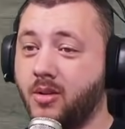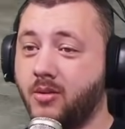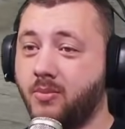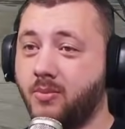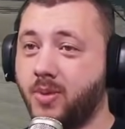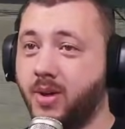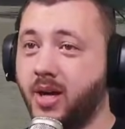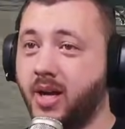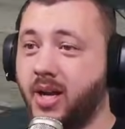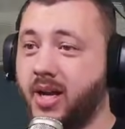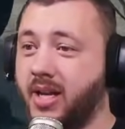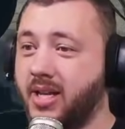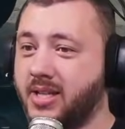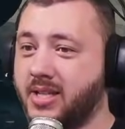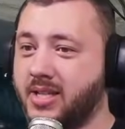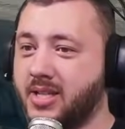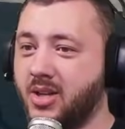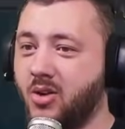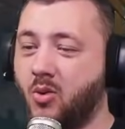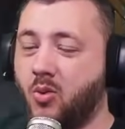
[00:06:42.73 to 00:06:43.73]
But it
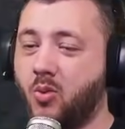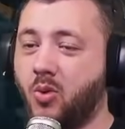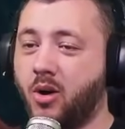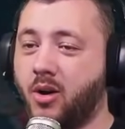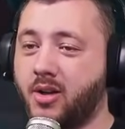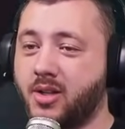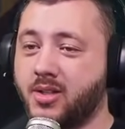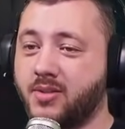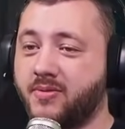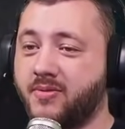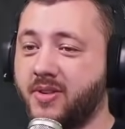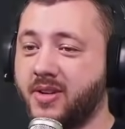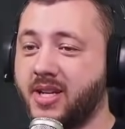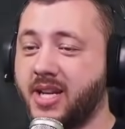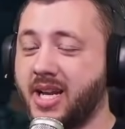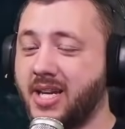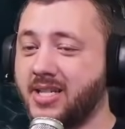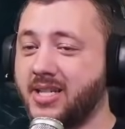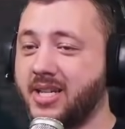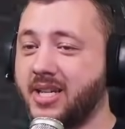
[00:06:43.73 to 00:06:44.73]
still works
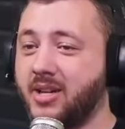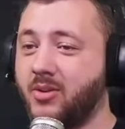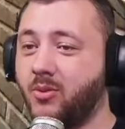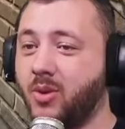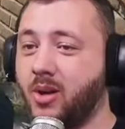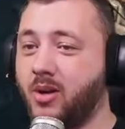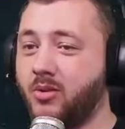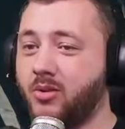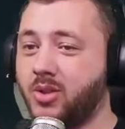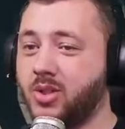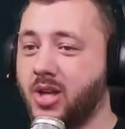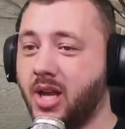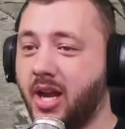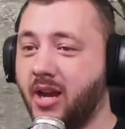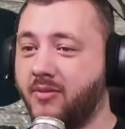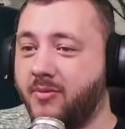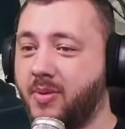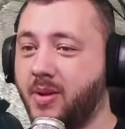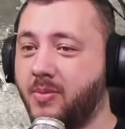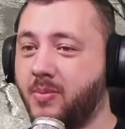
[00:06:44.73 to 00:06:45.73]
fantastically well to
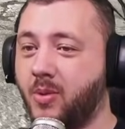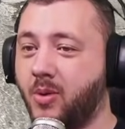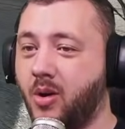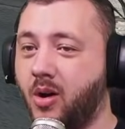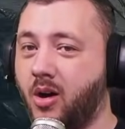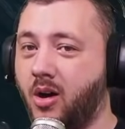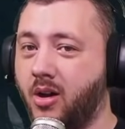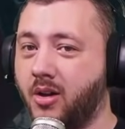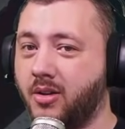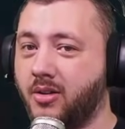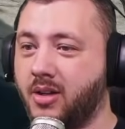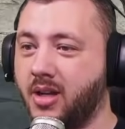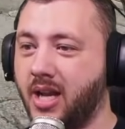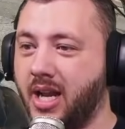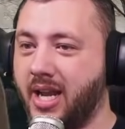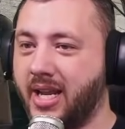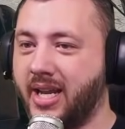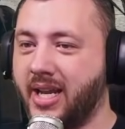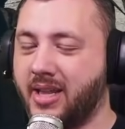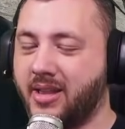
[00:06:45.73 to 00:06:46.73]
have people on
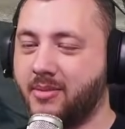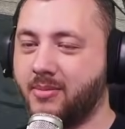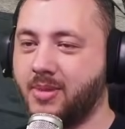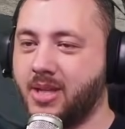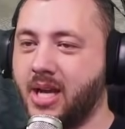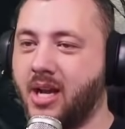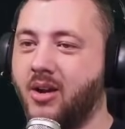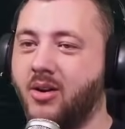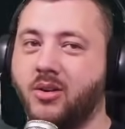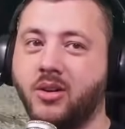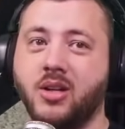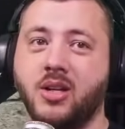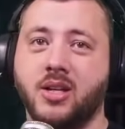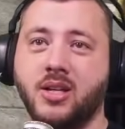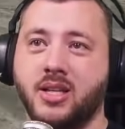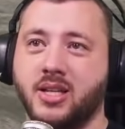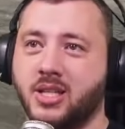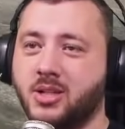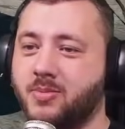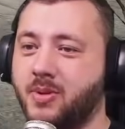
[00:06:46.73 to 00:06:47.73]
and get them down,
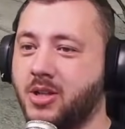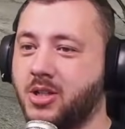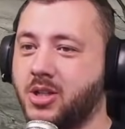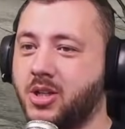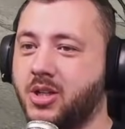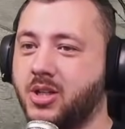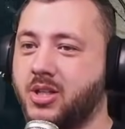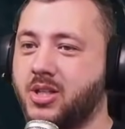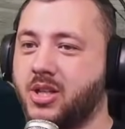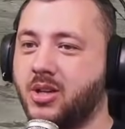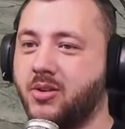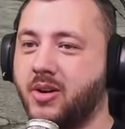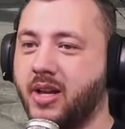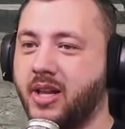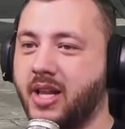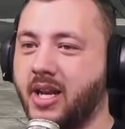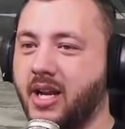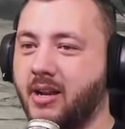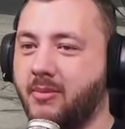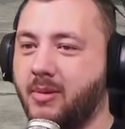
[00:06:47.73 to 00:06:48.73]
especially considering
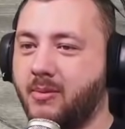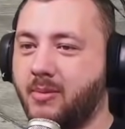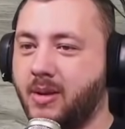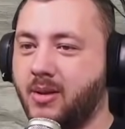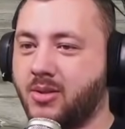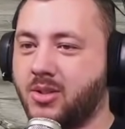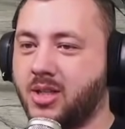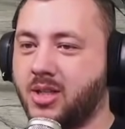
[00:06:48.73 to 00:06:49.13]
that I'm a mouse